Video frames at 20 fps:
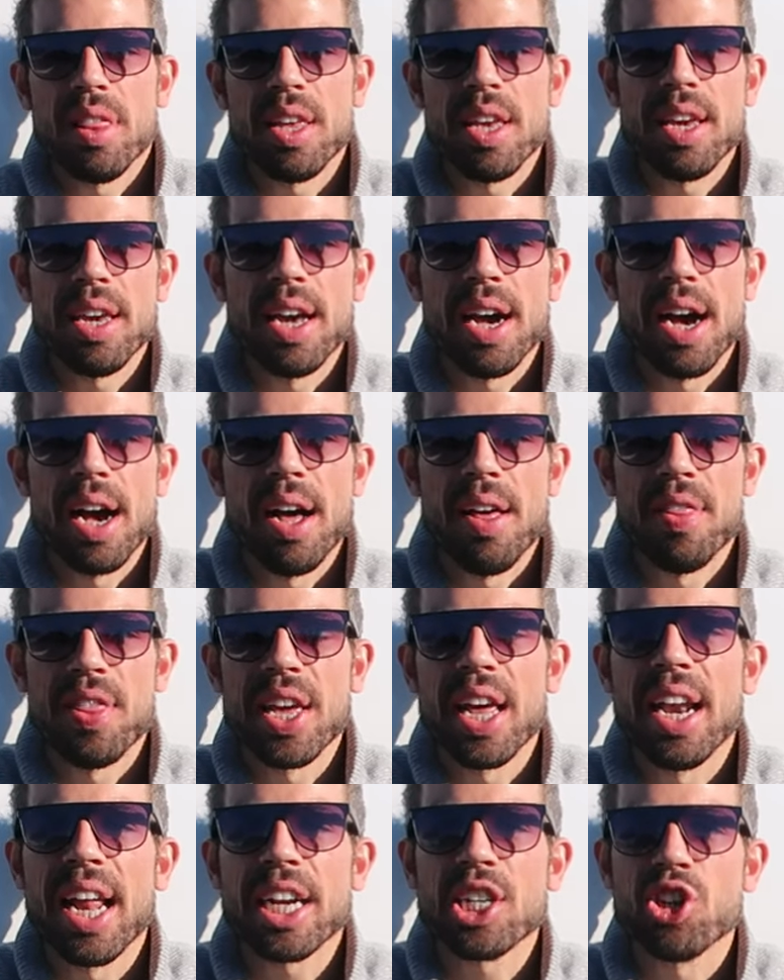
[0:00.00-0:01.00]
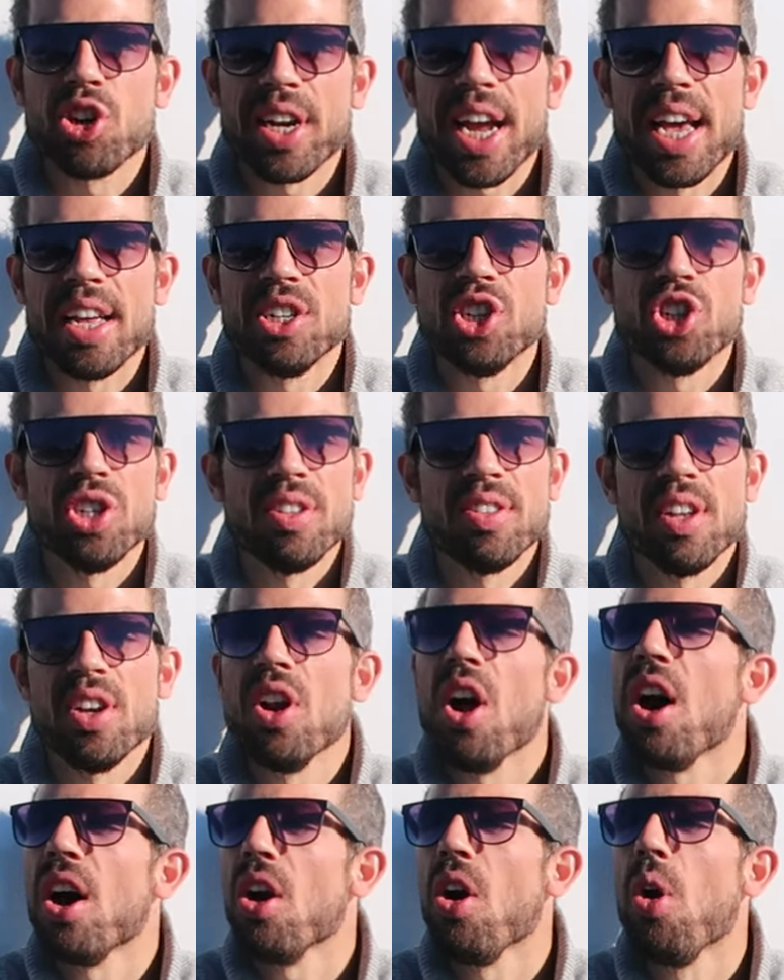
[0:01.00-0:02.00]
the electric engines
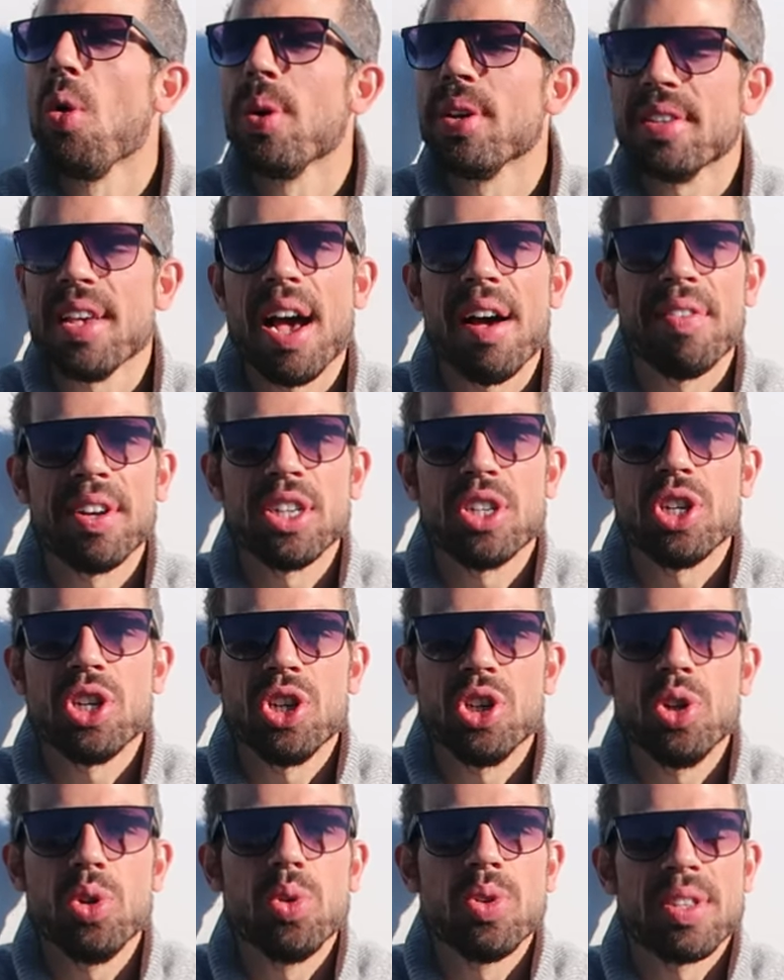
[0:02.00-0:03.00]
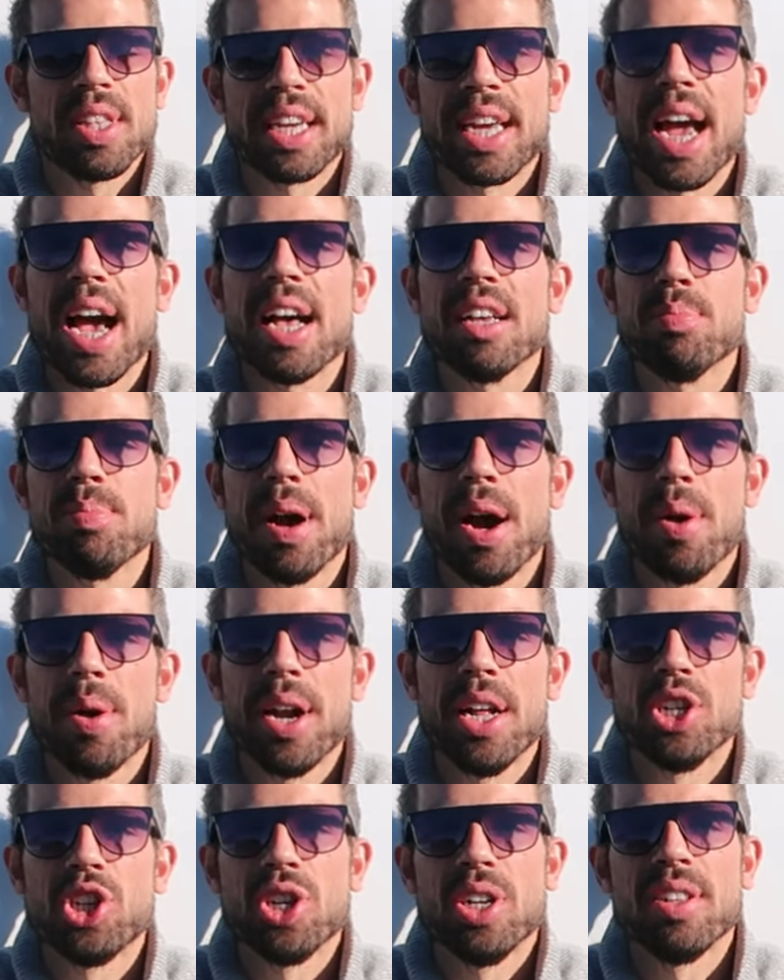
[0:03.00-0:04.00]
and not always having to use the gas
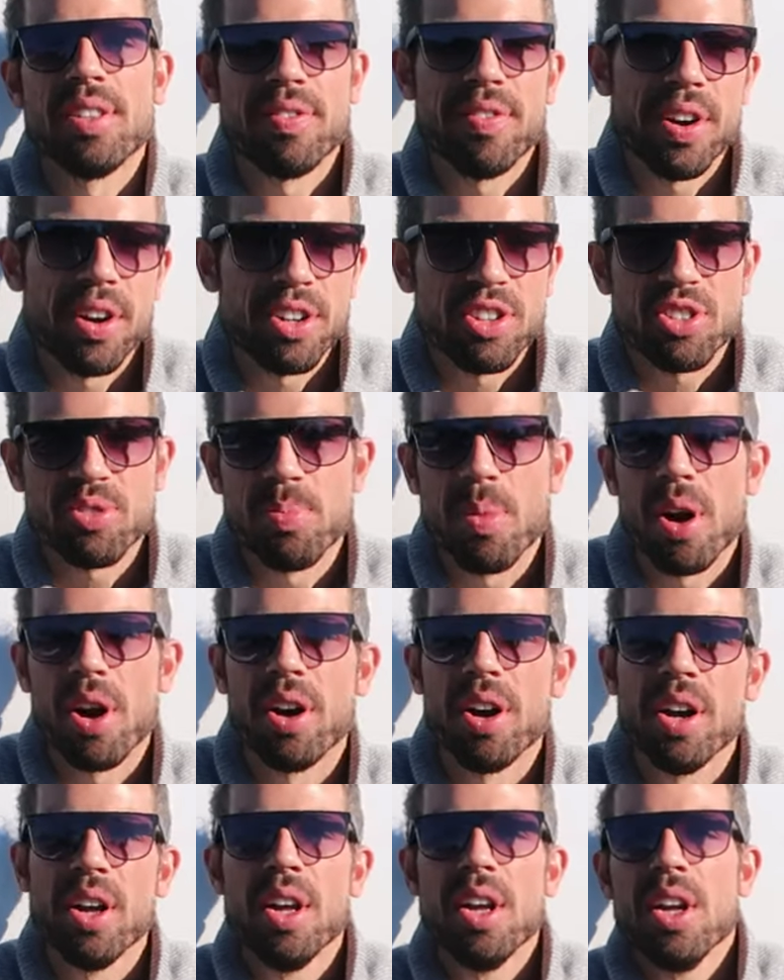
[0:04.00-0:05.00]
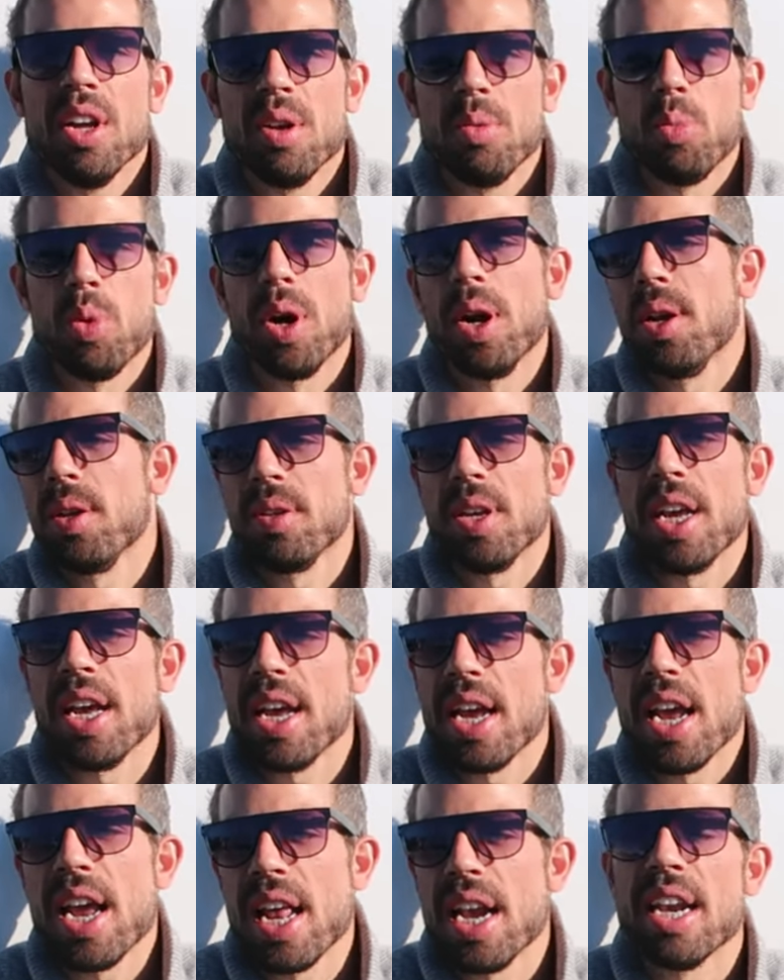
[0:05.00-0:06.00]
powered engine. It's very smart
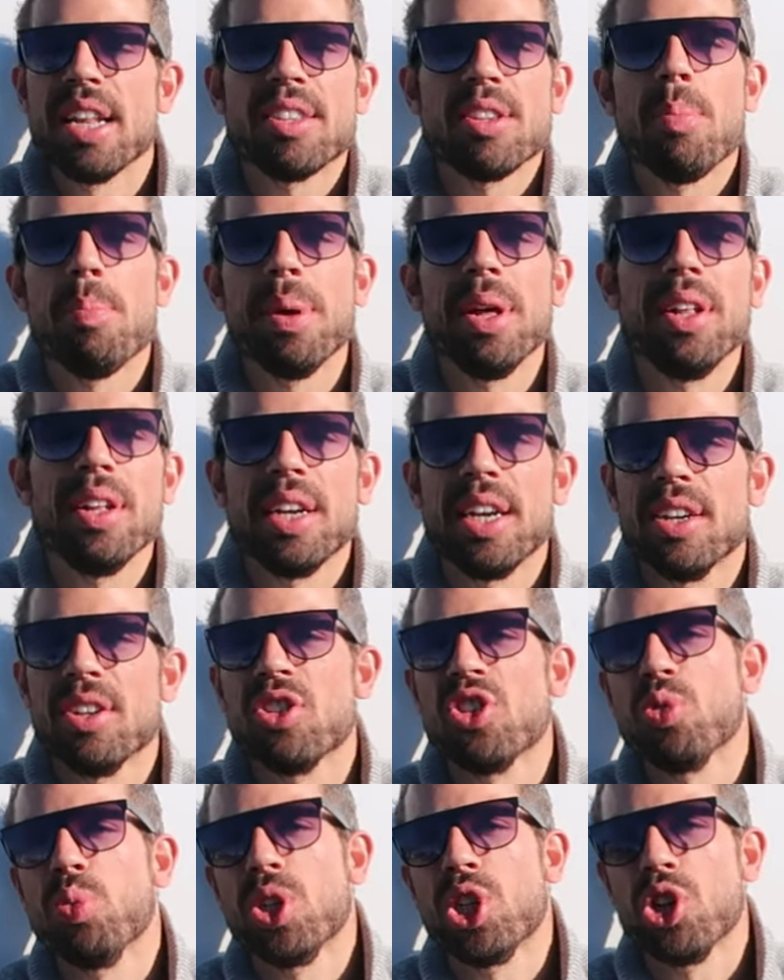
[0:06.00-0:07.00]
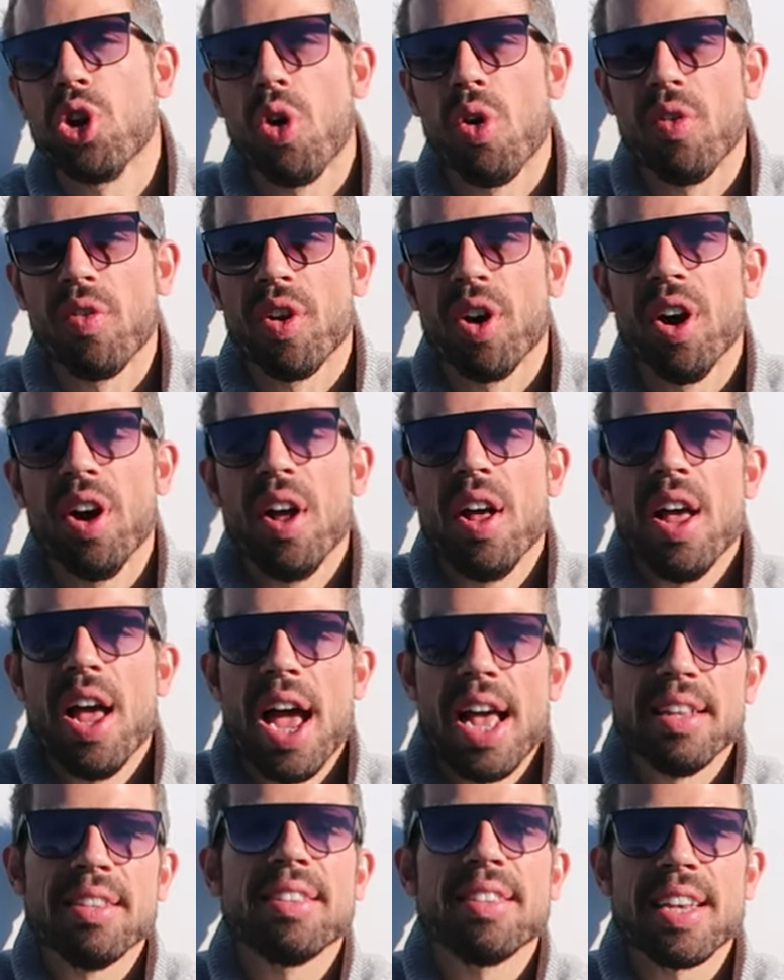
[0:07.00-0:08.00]
in its ability to switch over
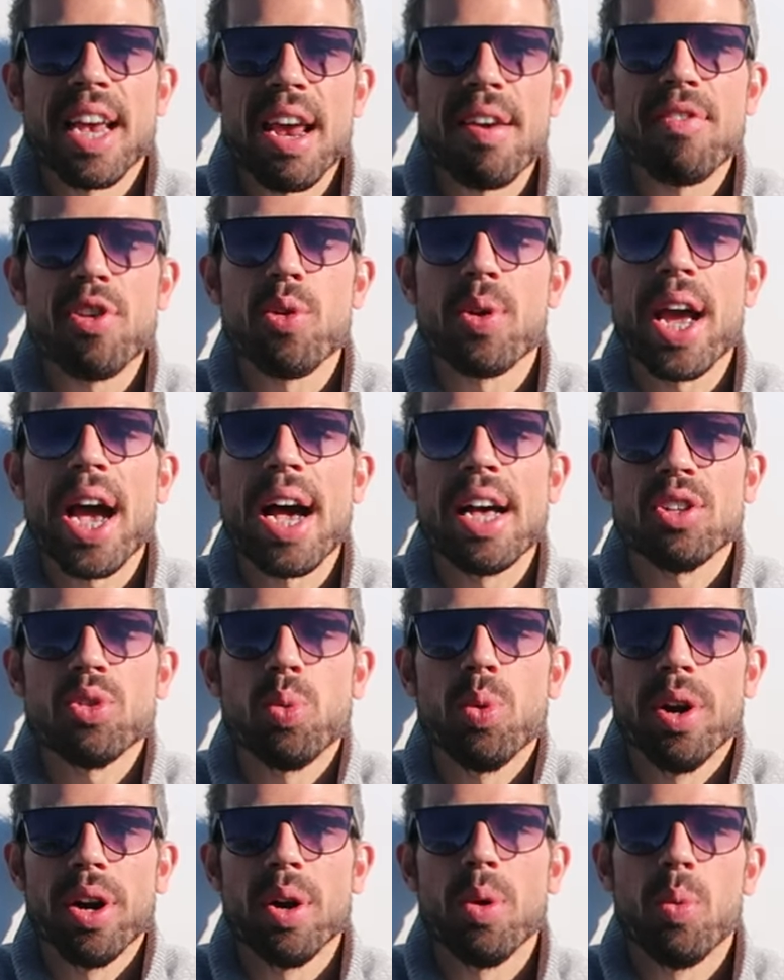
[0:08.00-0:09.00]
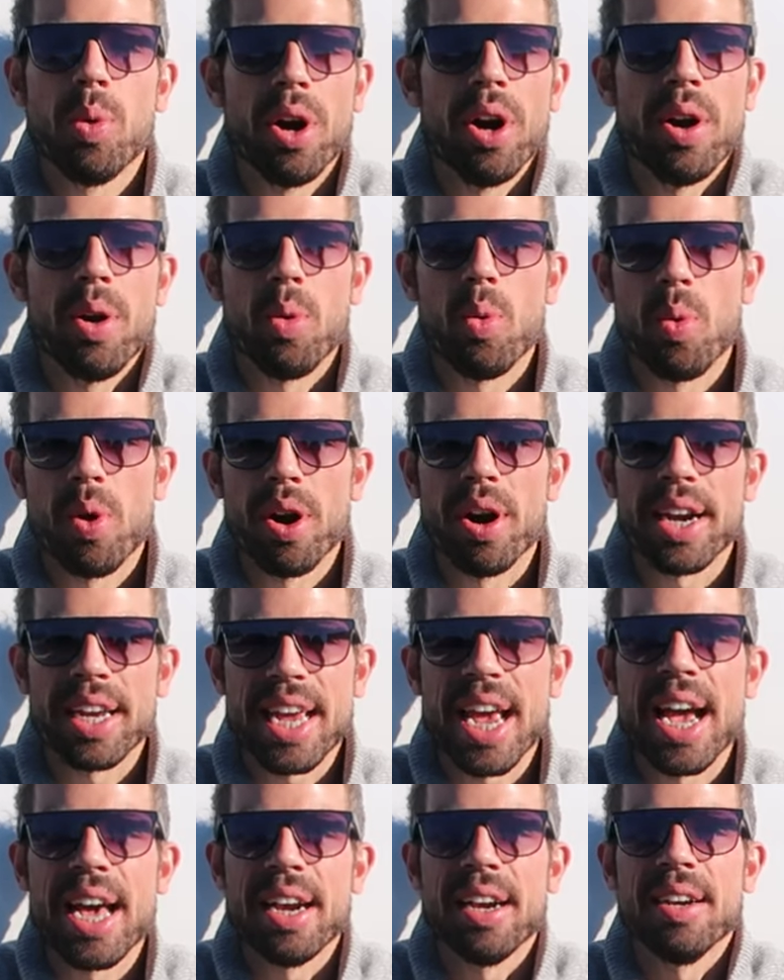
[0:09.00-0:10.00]
and save you gas where
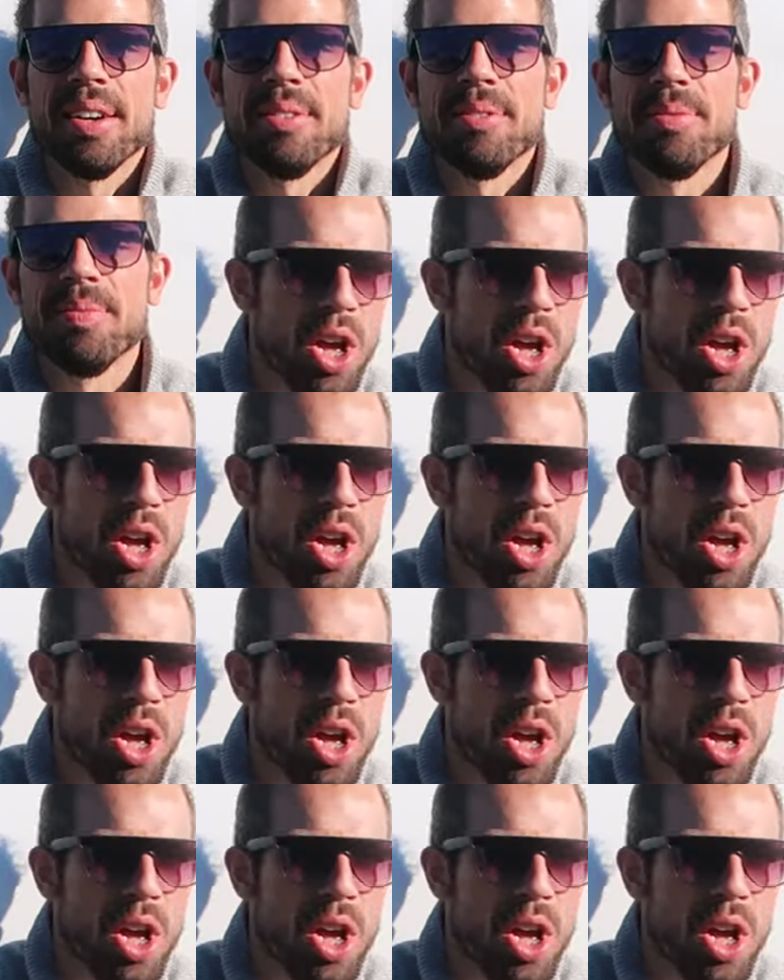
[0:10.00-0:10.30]
it can.